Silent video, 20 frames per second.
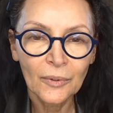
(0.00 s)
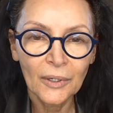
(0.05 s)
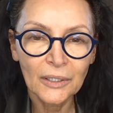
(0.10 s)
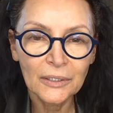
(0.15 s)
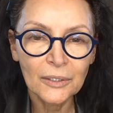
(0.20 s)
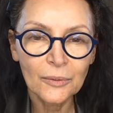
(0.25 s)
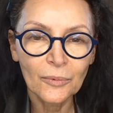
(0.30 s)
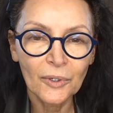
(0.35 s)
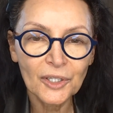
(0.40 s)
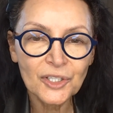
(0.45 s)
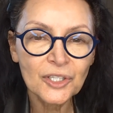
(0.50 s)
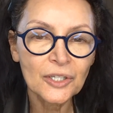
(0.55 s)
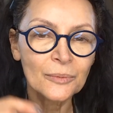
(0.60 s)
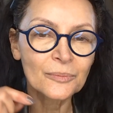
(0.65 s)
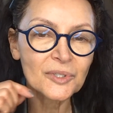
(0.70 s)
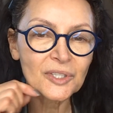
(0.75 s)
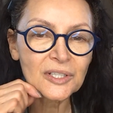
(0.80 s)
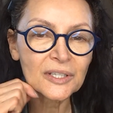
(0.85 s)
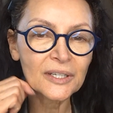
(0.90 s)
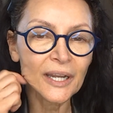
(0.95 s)
you're watching.
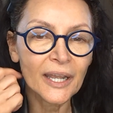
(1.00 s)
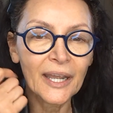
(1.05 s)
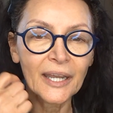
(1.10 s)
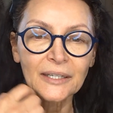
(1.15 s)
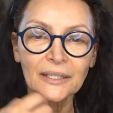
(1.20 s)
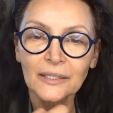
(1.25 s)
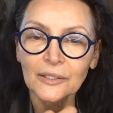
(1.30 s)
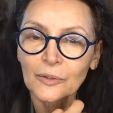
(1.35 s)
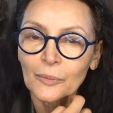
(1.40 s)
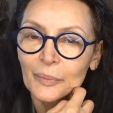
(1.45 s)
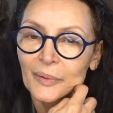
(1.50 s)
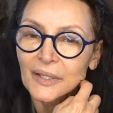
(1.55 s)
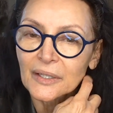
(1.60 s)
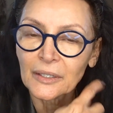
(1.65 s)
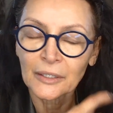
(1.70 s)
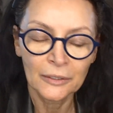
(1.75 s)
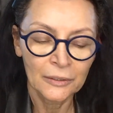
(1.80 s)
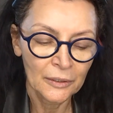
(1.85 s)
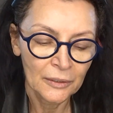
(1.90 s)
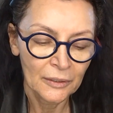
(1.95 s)
I'm just going to add a little
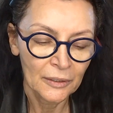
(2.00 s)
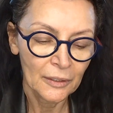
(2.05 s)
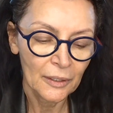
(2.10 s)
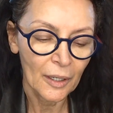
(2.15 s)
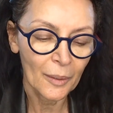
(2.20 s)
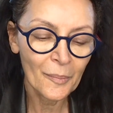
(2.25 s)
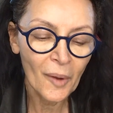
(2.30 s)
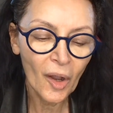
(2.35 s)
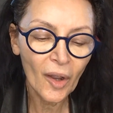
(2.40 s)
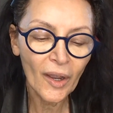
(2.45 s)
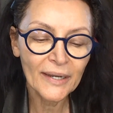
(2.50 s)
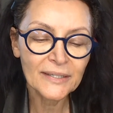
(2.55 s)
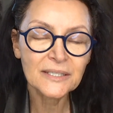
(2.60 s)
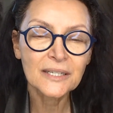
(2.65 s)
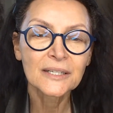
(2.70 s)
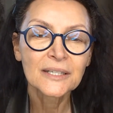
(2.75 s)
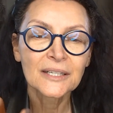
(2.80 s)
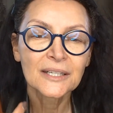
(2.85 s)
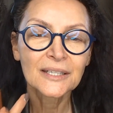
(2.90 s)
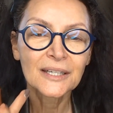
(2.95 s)
bit. I might
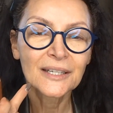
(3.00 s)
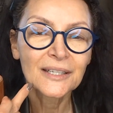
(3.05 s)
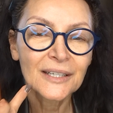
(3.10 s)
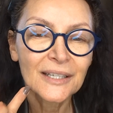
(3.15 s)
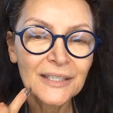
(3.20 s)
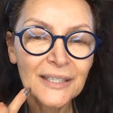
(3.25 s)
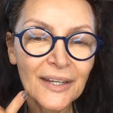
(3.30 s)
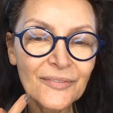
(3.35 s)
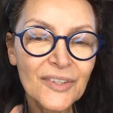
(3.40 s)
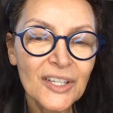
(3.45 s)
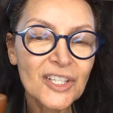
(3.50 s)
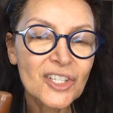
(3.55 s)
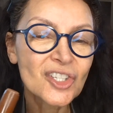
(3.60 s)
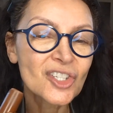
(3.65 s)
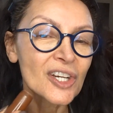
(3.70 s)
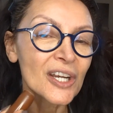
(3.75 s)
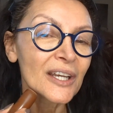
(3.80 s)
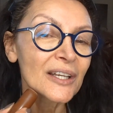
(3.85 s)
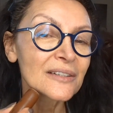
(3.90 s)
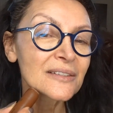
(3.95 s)
have these
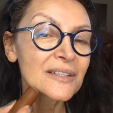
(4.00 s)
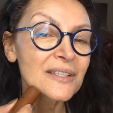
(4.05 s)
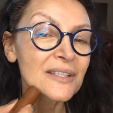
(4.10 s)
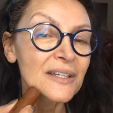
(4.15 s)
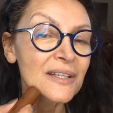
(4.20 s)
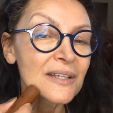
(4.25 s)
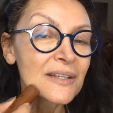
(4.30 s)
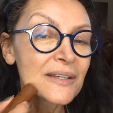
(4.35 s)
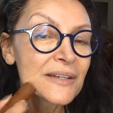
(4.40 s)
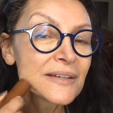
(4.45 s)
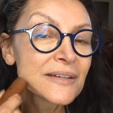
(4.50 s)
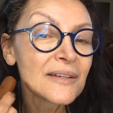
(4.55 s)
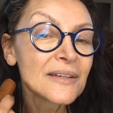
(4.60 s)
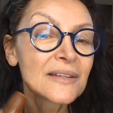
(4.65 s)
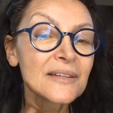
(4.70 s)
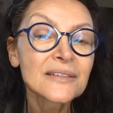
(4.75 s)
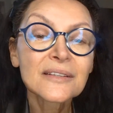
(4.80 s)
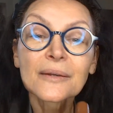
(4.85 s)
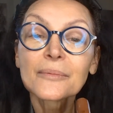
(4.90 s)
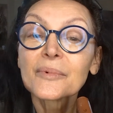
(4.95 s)
gels, see?
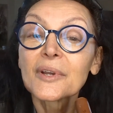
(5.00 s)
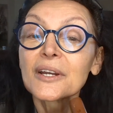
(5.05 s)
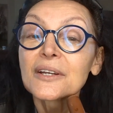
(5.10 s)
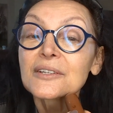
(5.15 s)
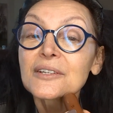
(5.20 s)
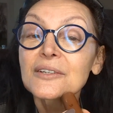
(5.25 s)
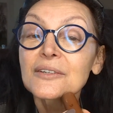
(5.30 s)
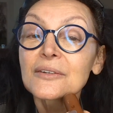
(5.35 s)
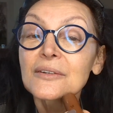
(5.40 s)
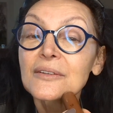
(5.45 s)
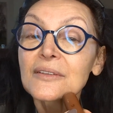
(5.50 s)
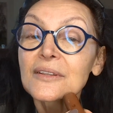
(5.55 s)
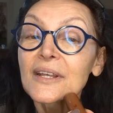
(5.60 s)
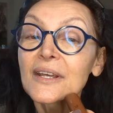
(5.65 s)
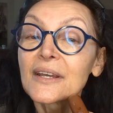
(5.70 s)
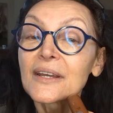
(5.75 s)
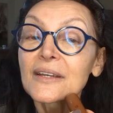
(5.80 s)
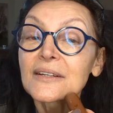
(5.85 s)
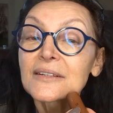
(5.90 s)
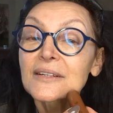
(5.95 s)
So I'm going to do
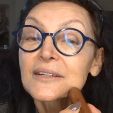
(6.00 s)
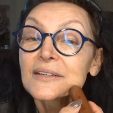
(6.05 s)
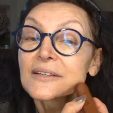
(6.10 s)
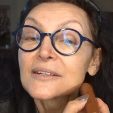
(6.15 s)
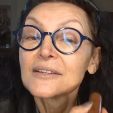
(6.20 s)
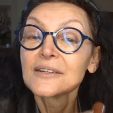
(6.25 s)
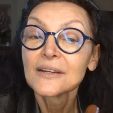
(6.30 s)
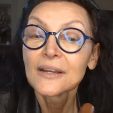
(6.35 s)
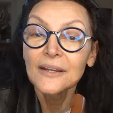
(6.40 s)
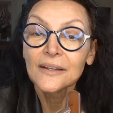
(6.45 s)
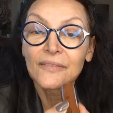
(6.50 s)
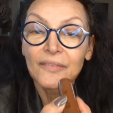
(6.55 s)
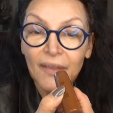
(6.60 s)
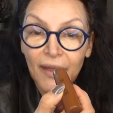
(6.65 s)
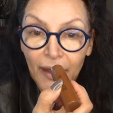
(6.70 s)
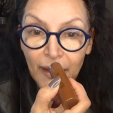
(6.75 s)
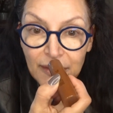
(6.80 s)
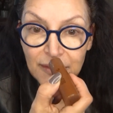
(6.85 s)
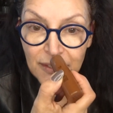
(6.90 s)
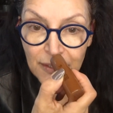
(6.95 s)
that and
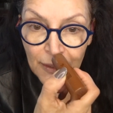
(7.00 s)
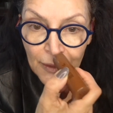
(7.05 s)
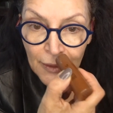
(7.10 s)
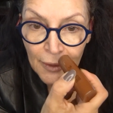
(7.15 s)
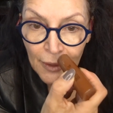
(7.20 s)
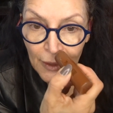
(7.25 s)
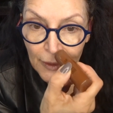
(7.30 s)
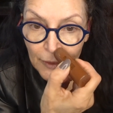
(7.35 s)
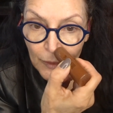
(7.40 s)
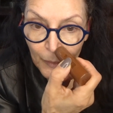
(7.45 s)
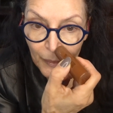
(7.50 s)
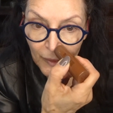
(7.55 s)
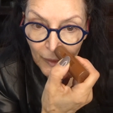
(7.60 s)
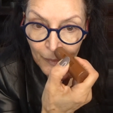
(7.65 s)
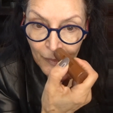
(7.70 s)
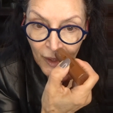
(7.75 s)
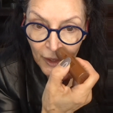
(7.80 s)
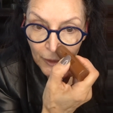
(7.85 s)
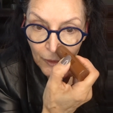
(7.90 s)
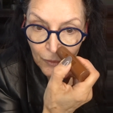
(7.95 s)
that. A little bit
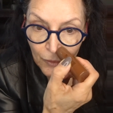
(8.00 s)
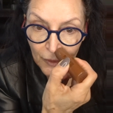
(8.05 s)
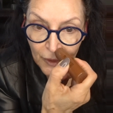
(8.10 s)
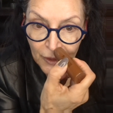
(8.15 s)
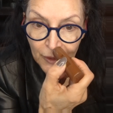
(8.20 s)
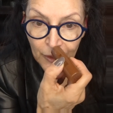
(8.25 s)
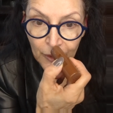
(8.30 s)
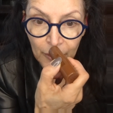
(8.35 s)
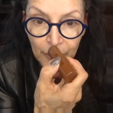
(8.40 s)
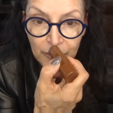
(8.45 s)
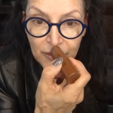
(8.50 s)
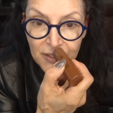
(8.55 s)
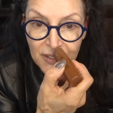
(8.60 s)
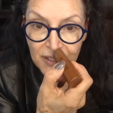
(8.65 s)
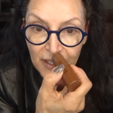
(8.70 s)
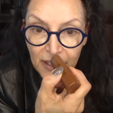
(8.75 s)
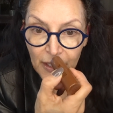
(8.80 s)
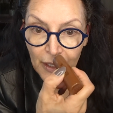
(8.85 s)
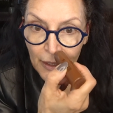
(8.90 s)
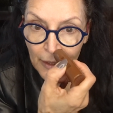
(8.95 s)
on my crooked nose
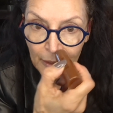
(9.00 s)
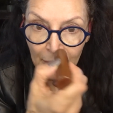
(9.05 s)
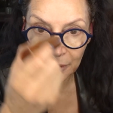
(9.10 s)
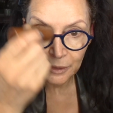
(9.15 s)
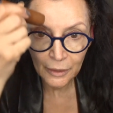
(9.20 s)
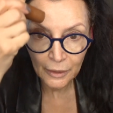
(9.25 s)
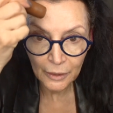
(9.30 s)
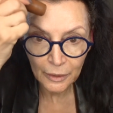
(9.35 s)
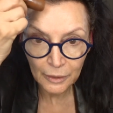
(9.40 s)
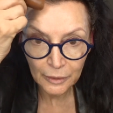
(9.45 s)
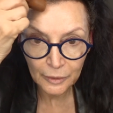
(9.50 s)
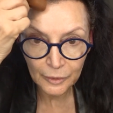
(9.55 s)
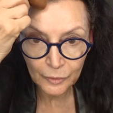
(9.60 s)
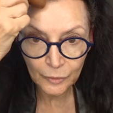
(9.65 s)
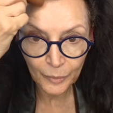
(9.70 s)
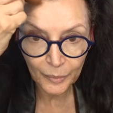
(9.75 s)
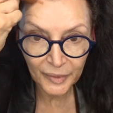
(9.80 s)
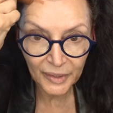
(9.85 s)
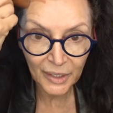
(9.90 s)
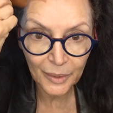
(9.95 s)
there. A
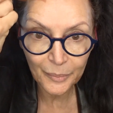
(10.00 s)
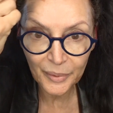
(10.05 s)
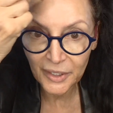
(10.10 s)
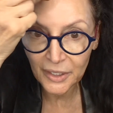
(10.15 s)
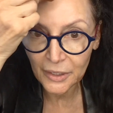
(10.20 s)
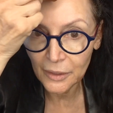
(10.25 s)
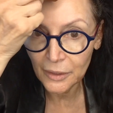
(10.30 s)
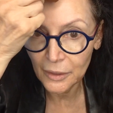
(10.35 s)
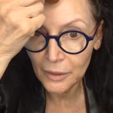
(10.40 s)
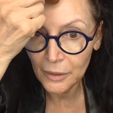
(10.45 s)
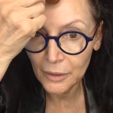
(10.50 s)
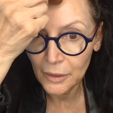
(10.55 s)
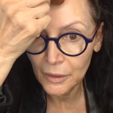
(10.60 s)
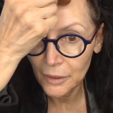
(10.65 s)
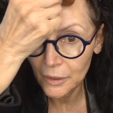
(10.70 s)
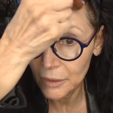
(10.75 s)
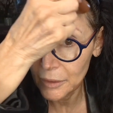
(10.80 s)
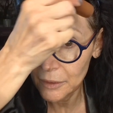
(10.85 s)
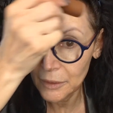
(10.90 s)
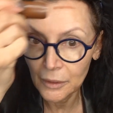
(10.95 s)
little bit up here.
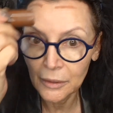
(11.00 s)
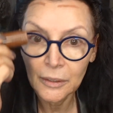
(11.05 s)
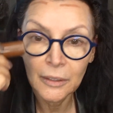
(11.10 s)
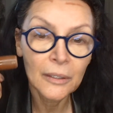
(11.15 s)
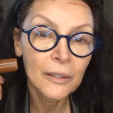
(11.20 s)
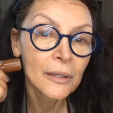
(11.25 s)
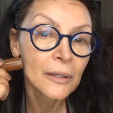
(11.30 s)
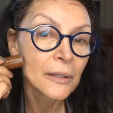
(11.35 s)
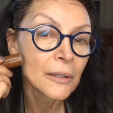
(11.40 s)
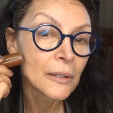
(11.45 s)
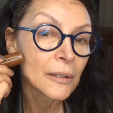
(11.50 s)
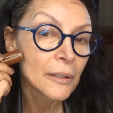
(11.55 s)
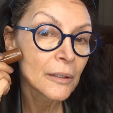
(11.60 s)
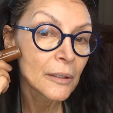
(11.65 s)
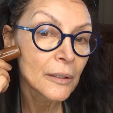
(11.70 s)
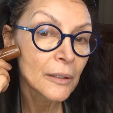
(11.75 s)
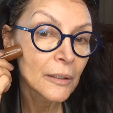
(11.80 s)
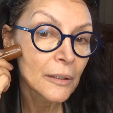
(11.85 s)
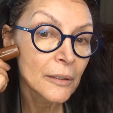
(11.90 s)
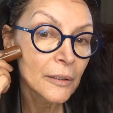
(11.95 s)

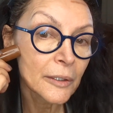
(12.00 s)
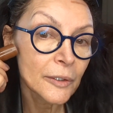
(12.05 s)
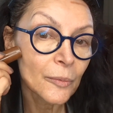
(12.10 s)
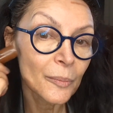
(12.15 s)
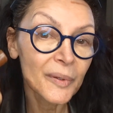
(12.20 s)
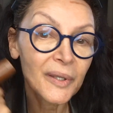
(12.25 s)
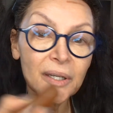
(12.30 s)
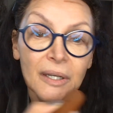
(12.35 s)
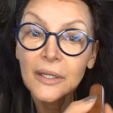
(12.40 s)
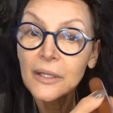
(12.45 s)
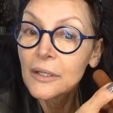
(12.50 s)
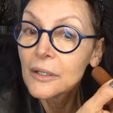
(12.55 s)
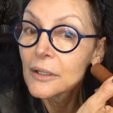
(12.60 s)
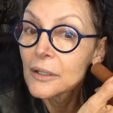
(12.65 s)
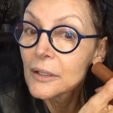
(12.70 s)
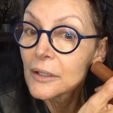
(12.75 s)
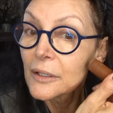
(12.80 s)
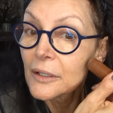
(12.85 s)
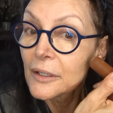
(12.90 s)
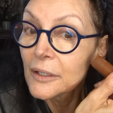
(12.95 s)
A little bit
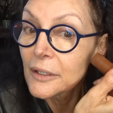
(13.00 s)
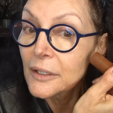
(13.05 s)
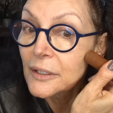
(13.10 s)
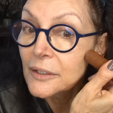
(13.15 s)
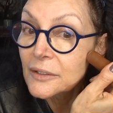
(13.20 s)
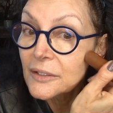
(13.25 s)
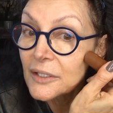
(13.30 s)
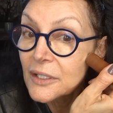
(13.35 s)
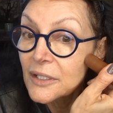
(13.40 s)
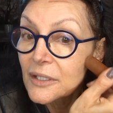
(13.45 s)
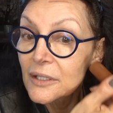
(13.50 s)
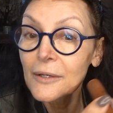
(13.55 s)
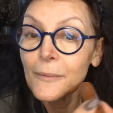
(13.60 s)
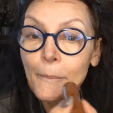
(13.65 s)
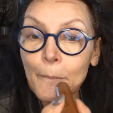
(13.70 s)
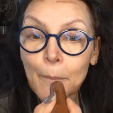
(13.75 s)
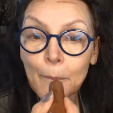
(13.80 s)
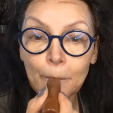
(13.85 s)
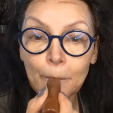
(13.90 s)
here and here.